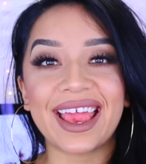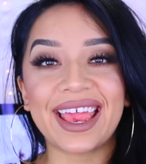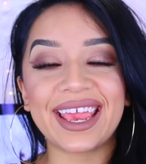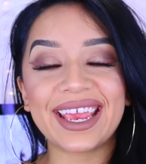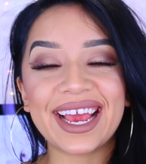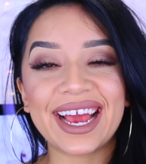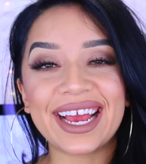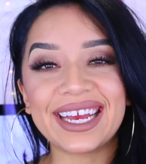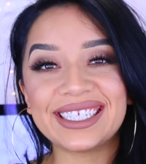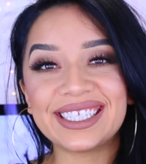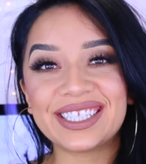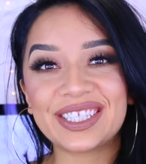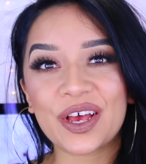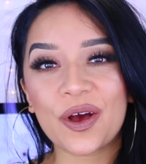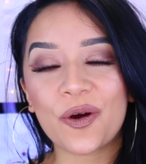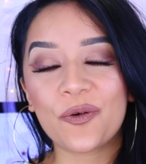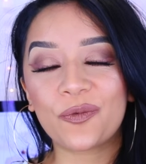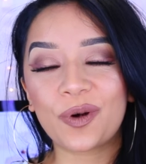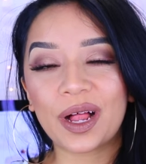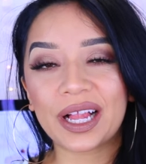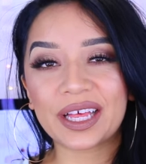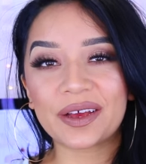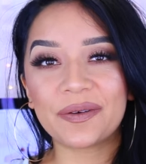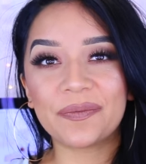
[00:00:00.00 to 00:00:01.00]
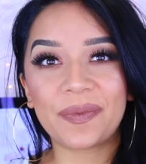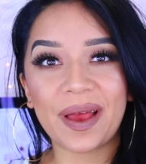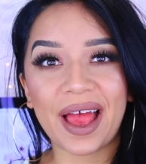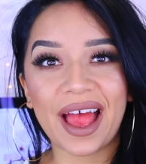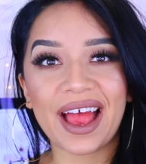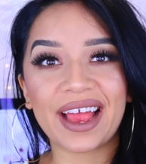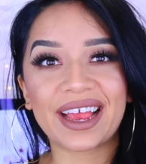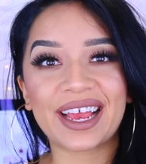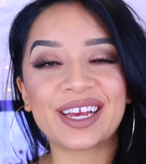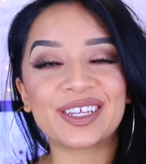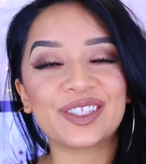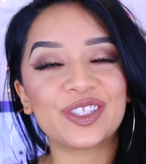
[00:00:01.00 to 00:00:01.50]
Hey guys, welcome
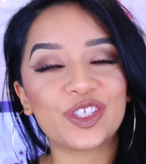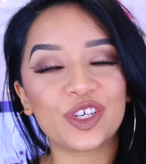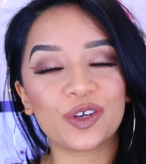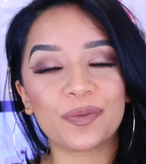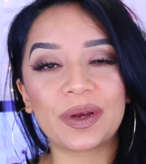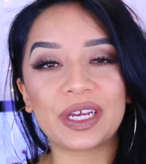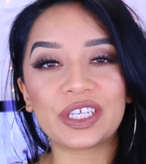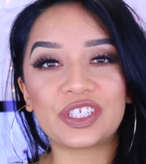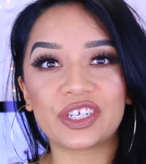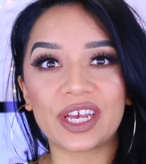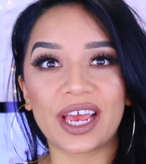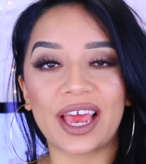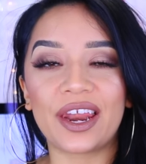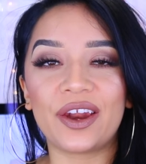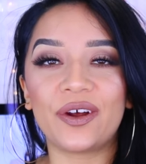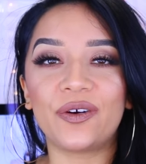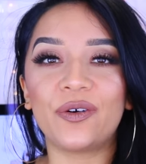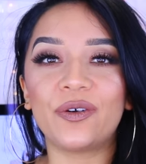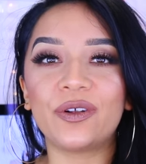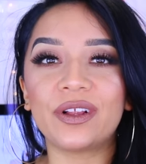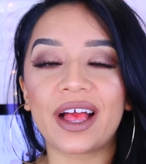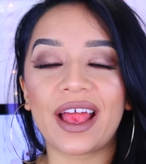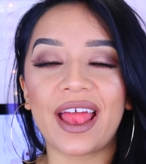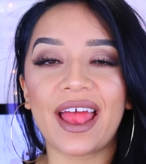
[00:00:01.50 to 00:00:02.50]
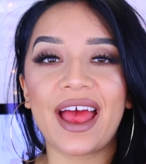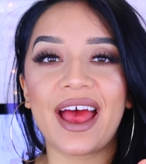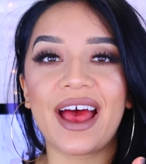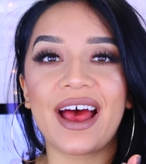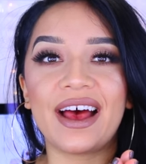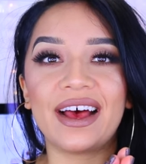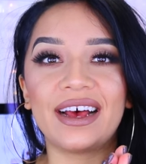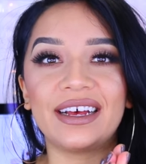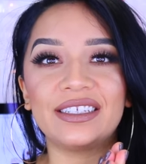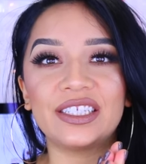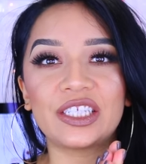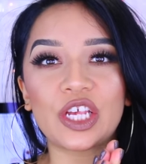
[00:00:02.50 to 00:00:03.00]
back to my channel
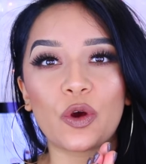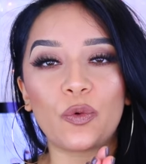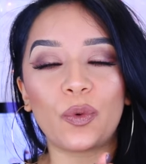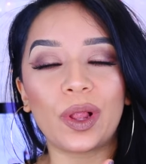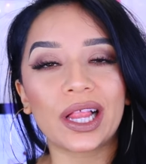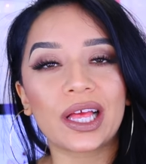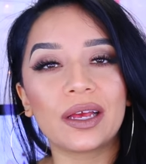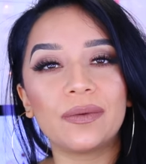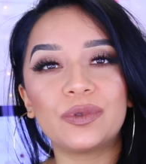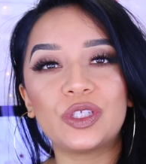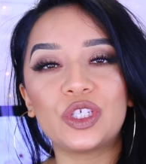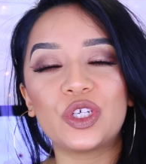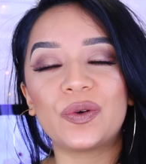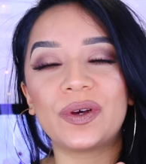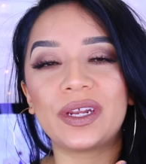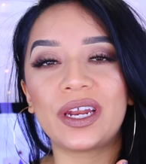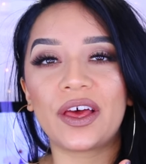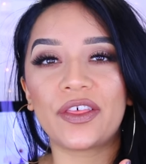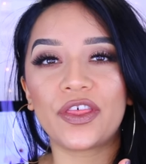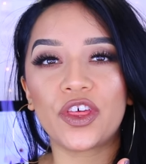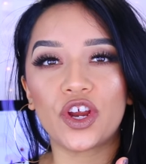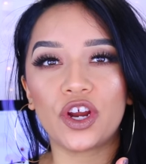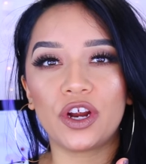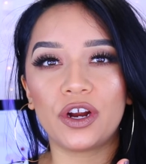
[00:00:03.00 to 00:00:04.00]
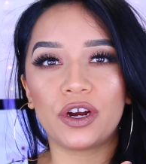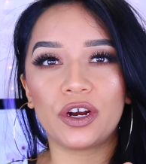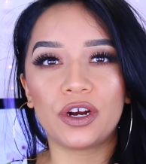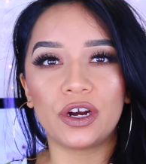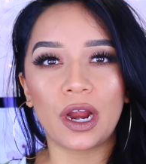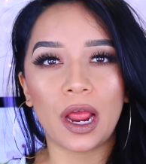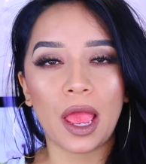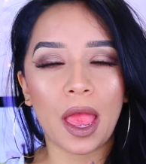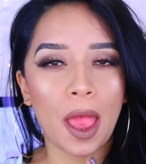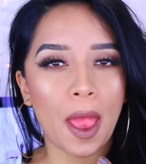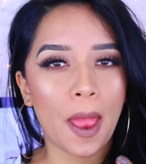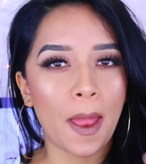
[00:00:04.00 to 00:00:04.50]
and welcome to
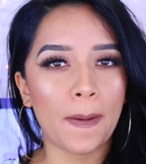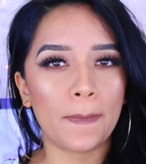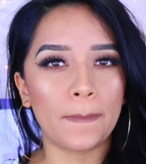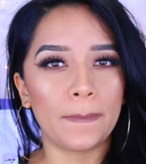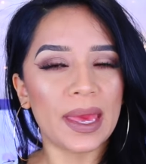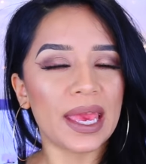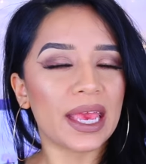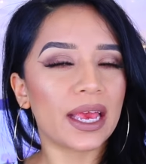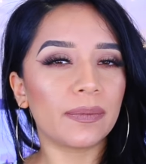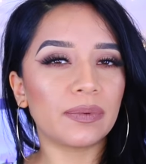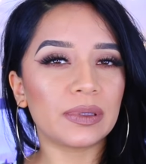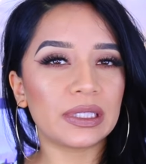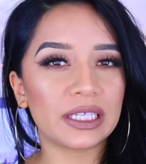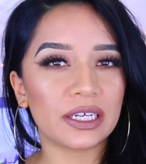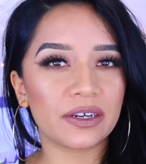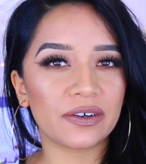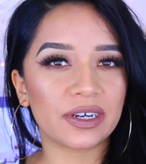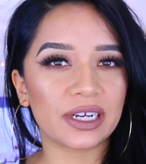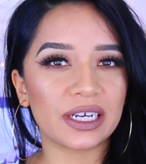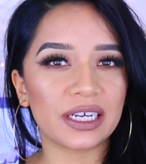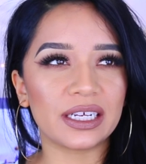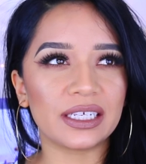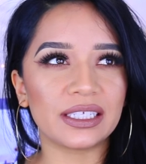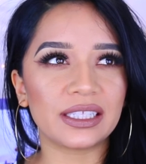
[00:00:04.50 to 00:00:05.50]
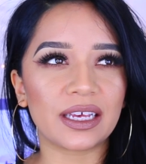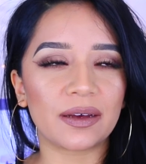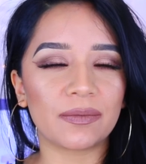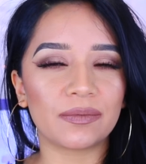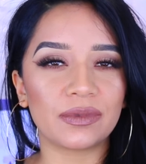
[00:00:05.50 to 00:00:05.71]
another makeup series.